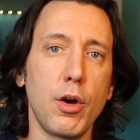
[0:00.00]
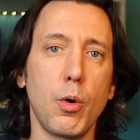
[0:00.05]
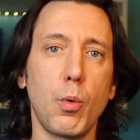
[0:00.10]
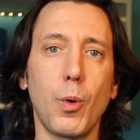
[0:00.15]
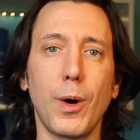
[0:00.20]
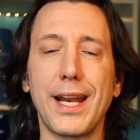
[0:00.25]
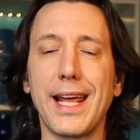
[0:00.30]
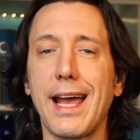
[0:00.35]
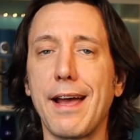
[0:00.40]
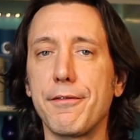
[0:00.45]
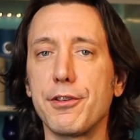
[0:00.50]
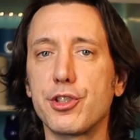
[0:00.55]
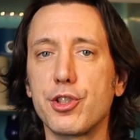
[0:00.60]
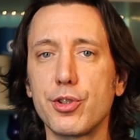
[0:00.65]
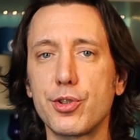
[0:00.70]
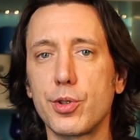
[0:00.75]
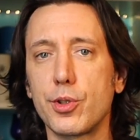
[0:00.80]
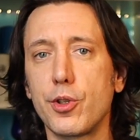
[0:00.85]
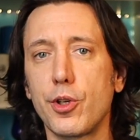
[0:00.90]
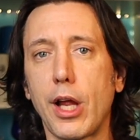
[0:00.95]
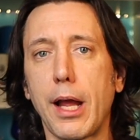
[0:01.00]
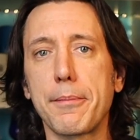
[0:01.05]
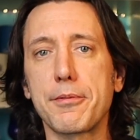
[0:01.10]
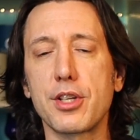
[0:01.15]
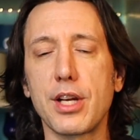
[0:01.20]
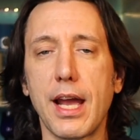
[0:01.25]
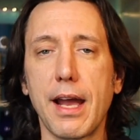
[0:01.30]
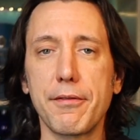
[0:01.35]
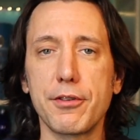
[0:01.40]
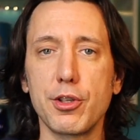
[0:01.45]
what have you. It's also a good
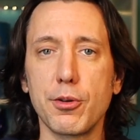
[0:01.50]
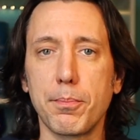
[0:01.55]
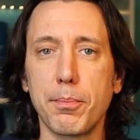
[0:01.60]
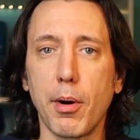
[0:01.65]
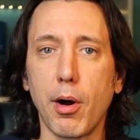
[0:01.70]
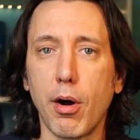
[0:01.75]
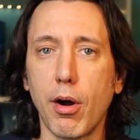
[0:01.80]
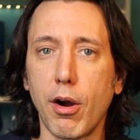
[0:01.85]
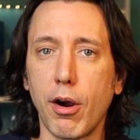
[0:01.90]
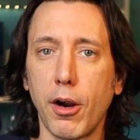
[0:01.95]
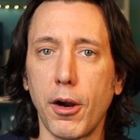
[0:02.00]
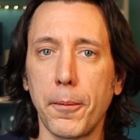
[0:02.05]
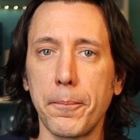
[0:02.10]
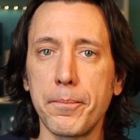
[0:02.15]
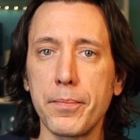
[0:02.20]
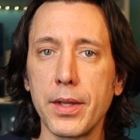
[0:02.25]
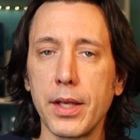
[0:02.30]
option to have in your bar,